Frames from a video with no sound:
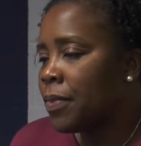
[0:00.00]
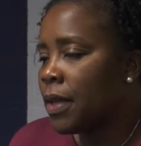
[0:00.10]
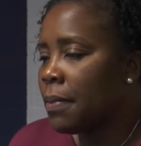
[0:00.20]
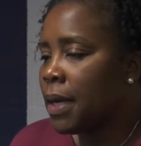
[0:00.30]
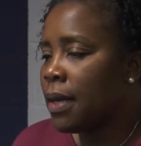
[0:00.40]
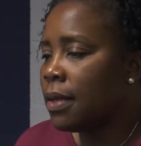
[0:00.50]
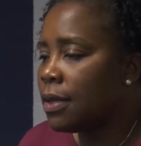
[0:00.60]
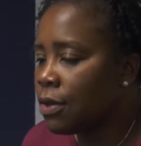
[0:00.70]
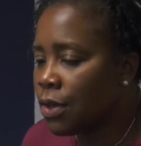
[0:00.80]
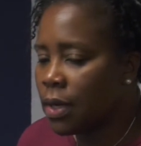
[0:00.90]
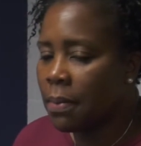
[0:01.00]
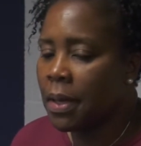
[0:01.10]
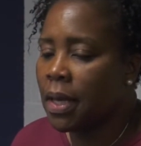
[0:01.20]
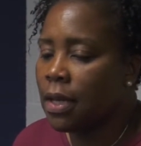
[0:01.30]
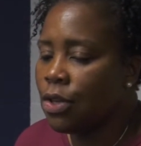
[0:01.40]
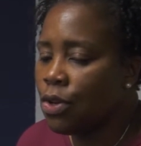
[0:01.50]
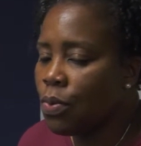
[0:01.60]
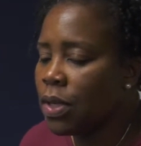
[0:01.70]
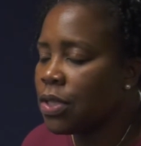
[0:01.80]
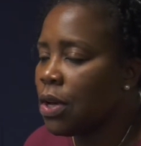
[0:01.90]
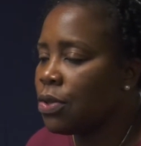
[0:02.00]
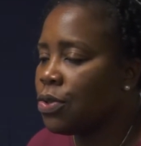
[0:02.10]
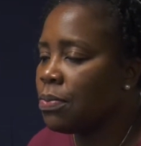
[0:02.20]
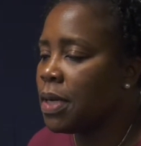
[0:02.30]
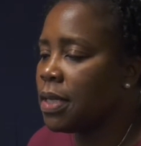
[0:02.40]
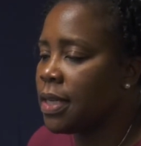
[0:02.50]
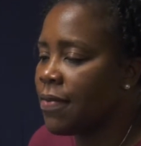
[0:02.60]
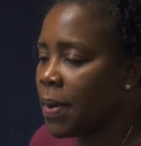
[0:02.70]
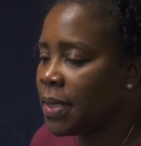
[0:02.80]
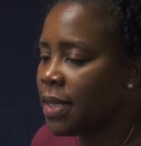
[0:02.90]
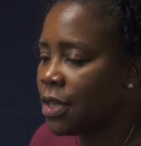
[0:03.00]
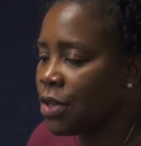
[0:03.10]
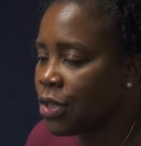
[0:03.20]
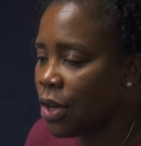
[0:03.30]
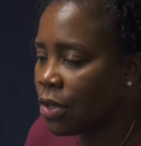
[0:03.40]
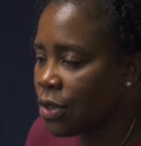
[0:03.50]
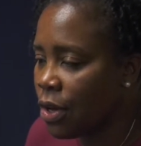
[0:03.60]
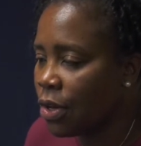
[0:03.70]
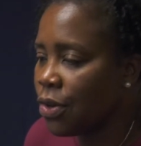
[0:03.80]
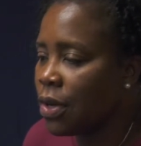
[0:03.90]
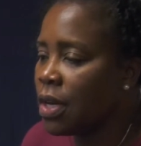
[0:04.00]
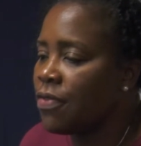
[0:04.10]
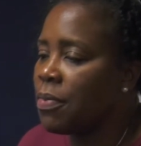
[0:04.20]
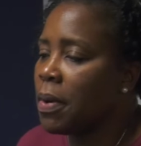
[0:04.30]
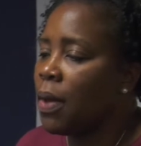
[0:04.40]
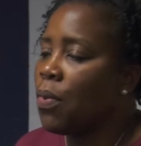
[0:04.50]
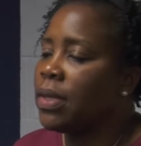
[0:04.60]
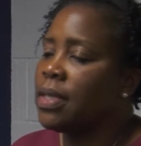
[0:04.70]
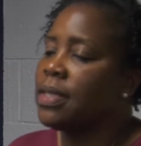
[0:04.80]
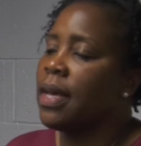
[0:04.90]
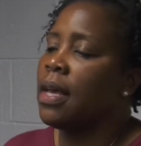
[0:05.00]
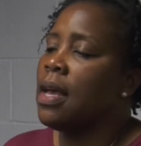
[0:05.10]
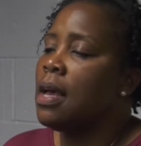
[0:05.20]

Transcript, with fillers: I mean, you know, you come in and you don't want to talk too much, and everybody's telling you to talk, talk. You're uncomfortable about what to say.